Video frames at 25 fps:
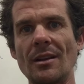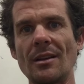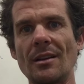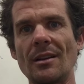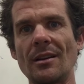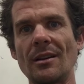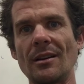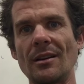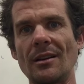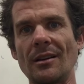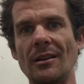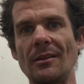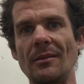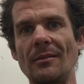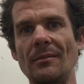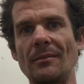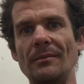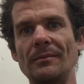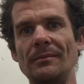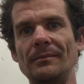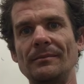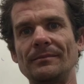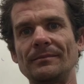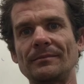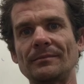
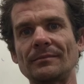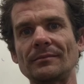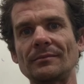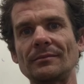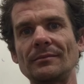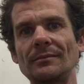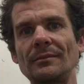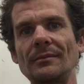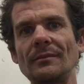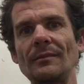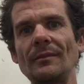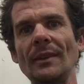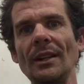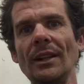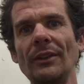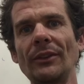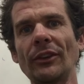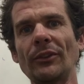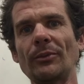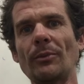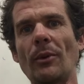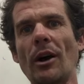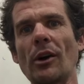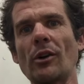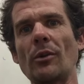Does
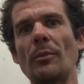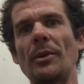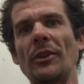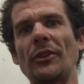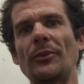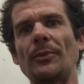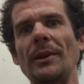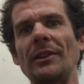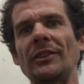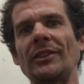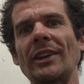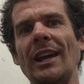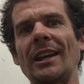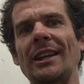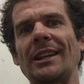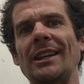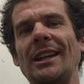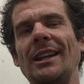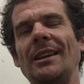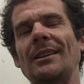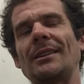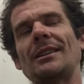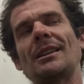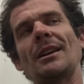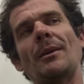Michael Bisping take
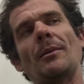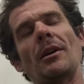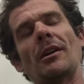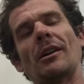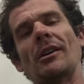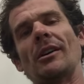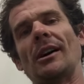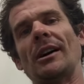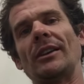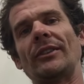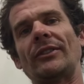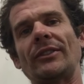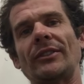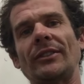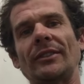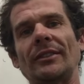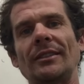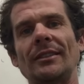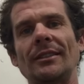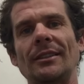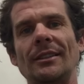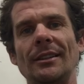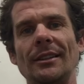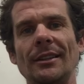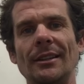gig? Come on, guys.
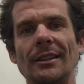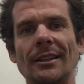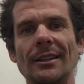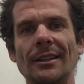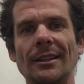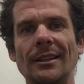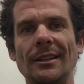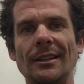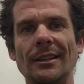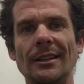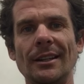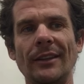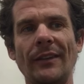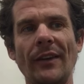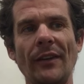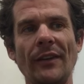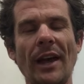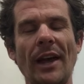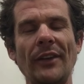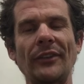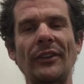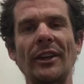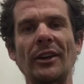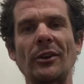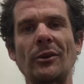If you have to
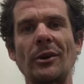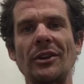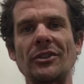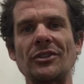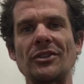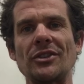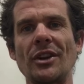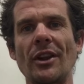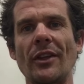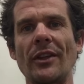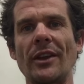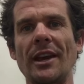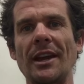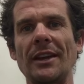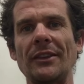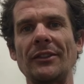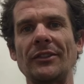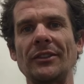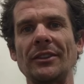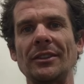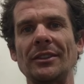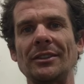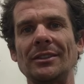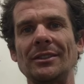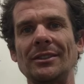ask that question, you know the
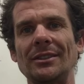answer.